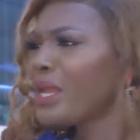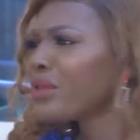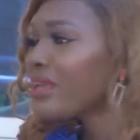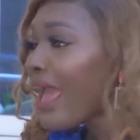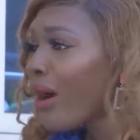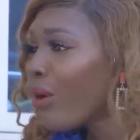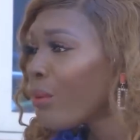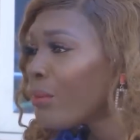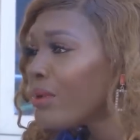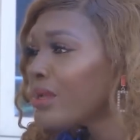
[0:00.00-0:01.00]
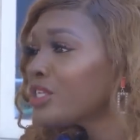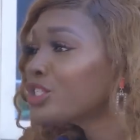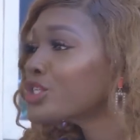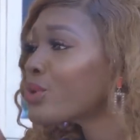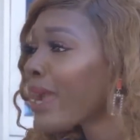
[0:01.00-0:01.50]
When you get home,
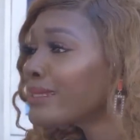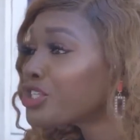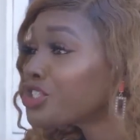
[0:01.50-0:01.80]
try to